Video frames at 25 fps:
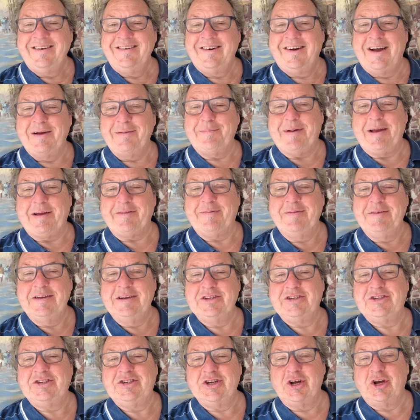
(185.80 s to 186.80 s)
Right, back from
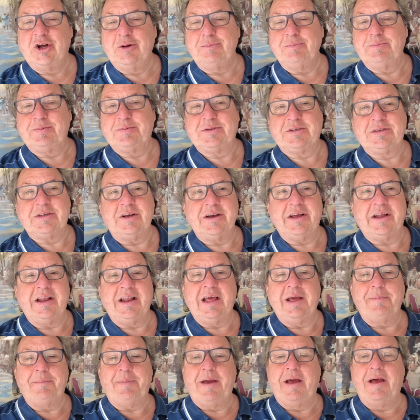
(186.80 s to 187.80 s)
the shops. I'm going to
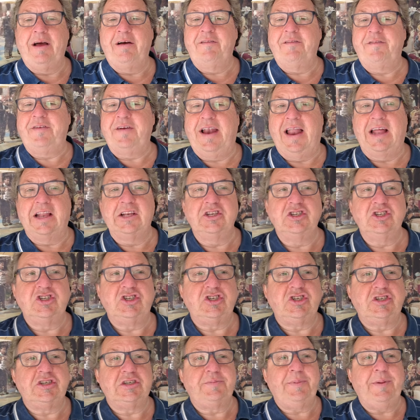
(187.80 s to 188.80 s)
get a bit of
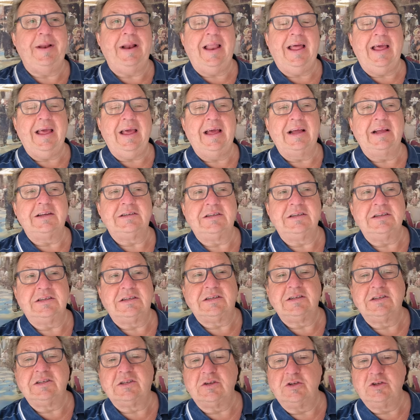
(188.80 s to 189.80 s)
lunch. It's a bit late actually.
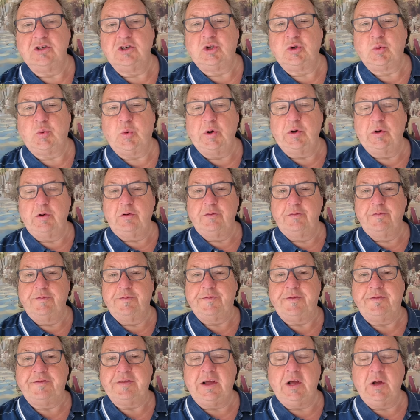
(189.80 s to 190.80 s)
It's just gone 12.
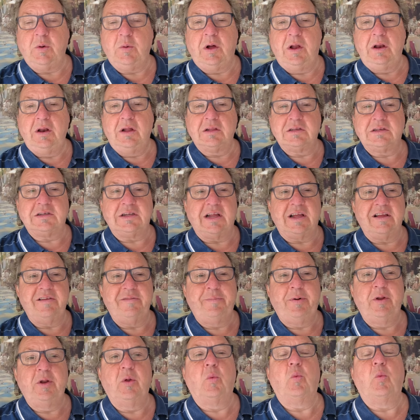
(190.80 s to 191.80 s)
I've done quite a lot today.
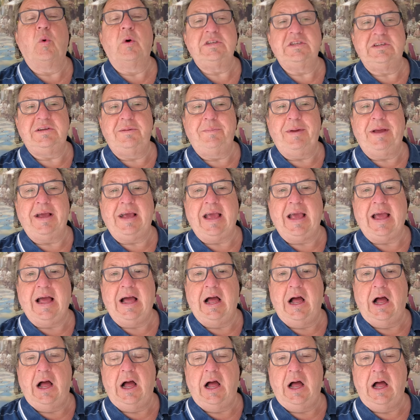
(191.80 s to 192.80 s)
I've put the washing back
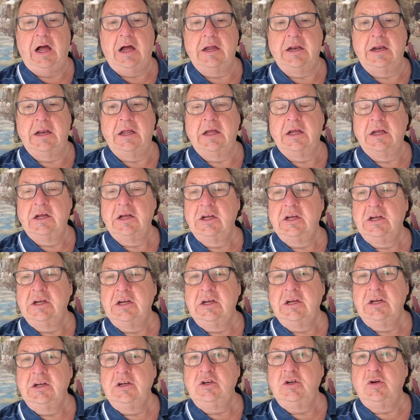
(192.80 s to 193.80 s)
out and
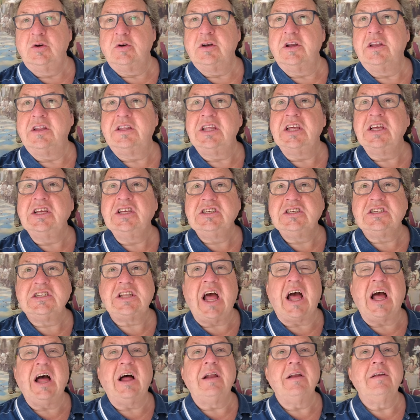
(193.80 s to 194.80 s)
took the things
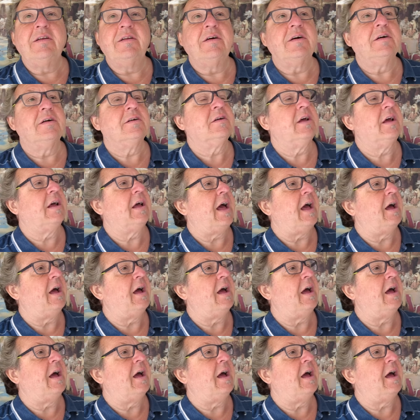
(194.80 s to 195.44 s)
down.